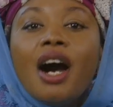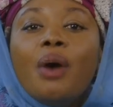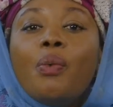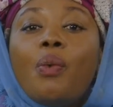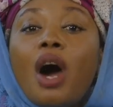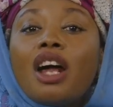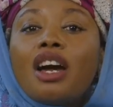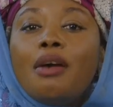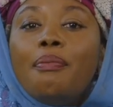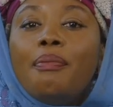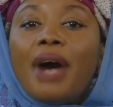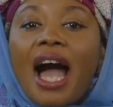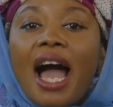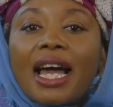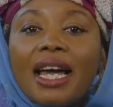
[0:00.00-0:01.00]
Welcome
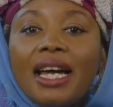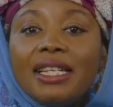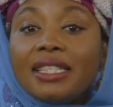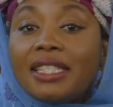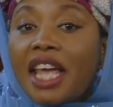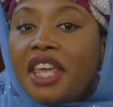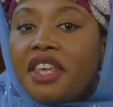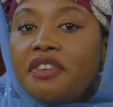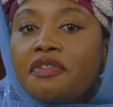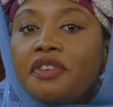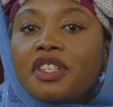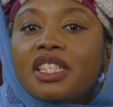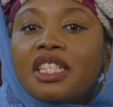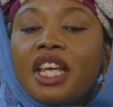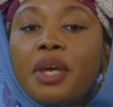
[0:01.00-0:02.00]
back and thank you
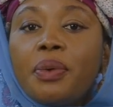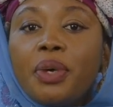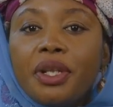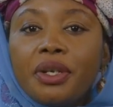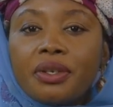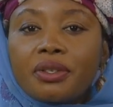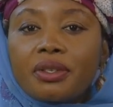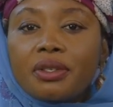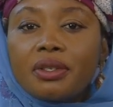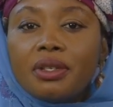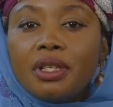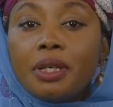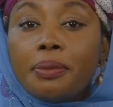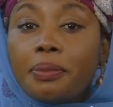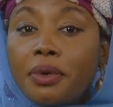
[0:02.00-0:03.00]
for staying with us.
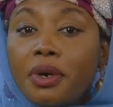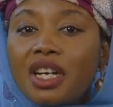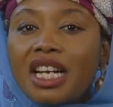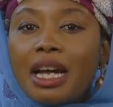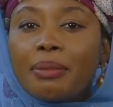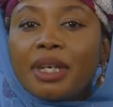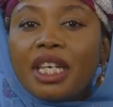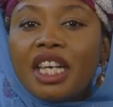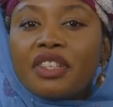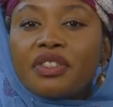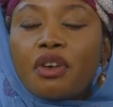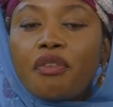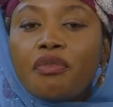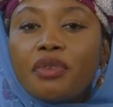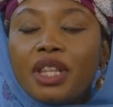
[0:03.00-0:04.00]
The program kicks
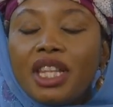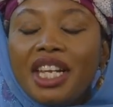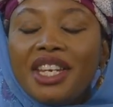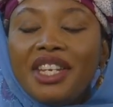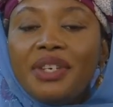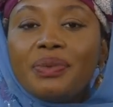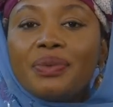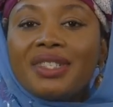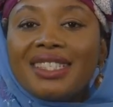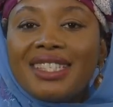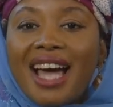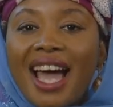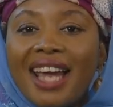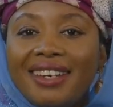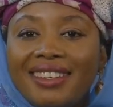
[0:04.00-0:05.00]
off with the news
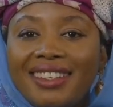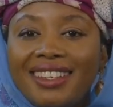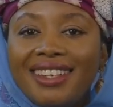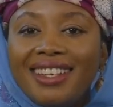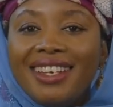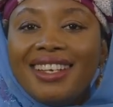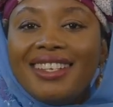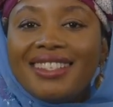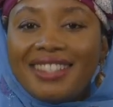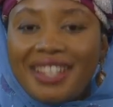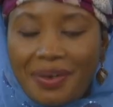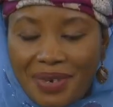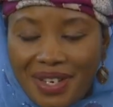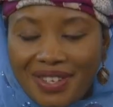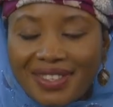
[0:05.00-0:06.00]
diary.
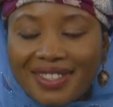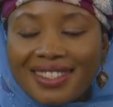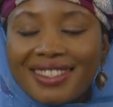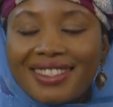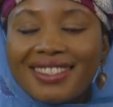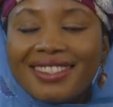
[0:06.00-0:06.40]
Stay with us.